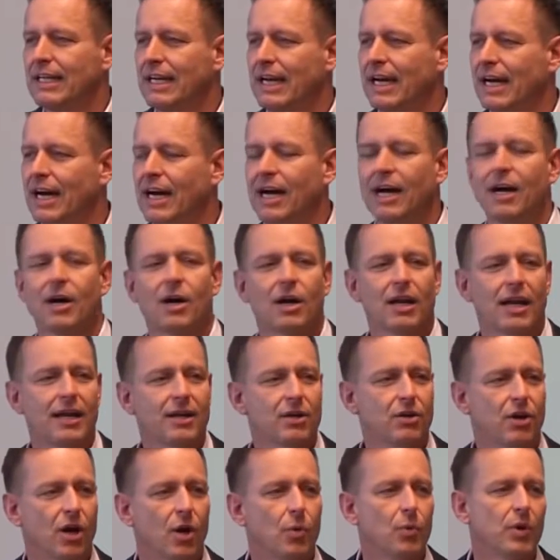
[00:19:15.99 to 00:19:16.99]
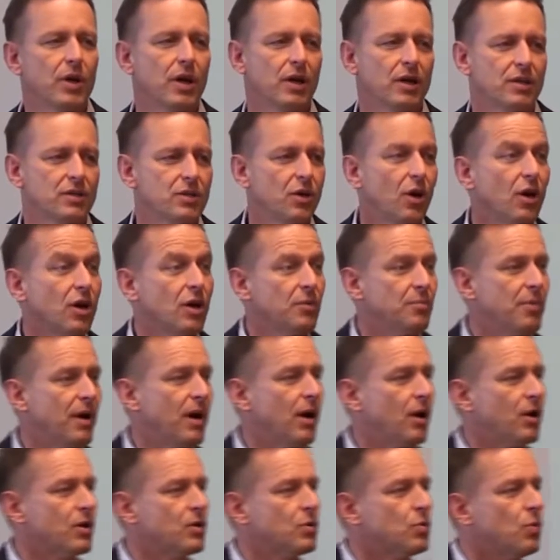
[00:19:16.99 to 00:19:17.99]
Later on, we're going to talk
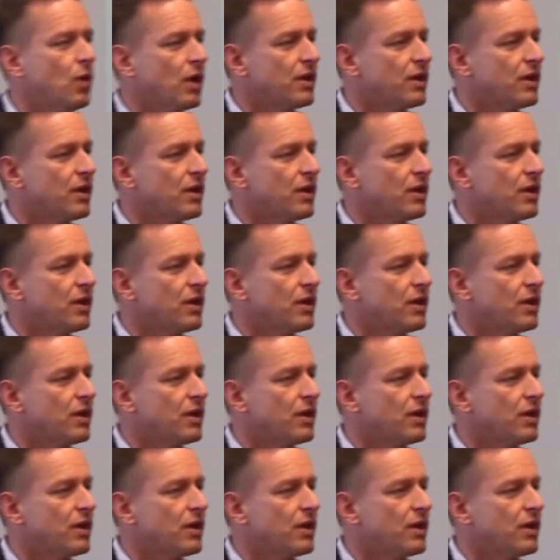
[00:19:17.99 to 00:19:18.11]
about